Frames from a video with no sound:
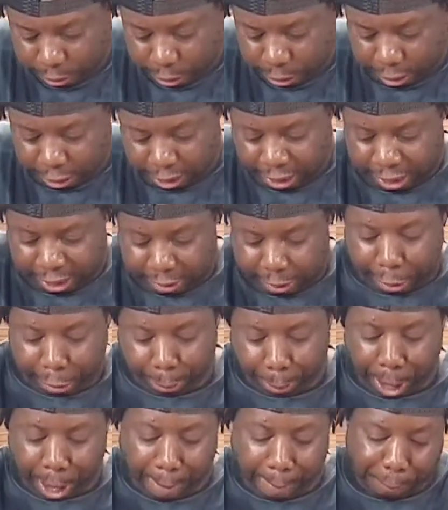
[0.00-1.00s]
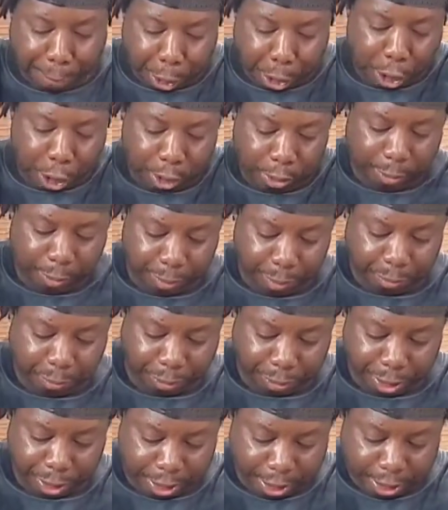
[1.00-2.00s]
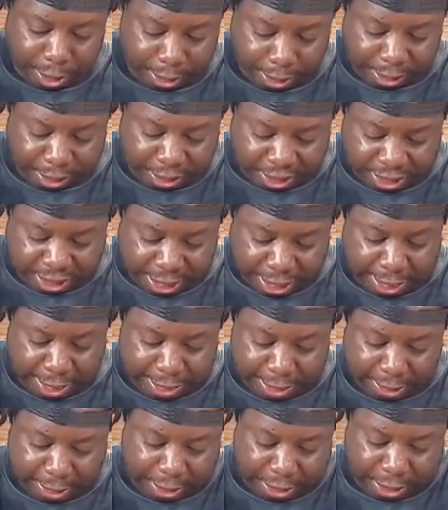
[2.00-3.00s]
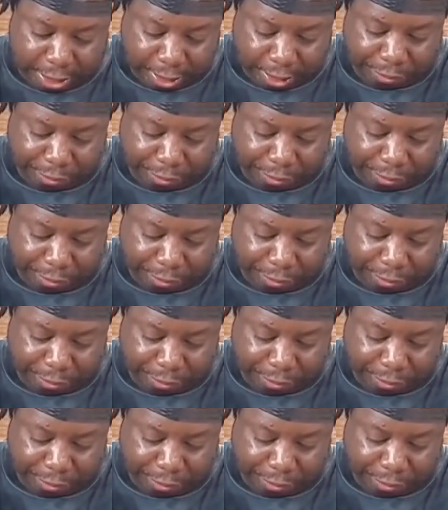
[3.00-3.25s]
a lot like pepper, the size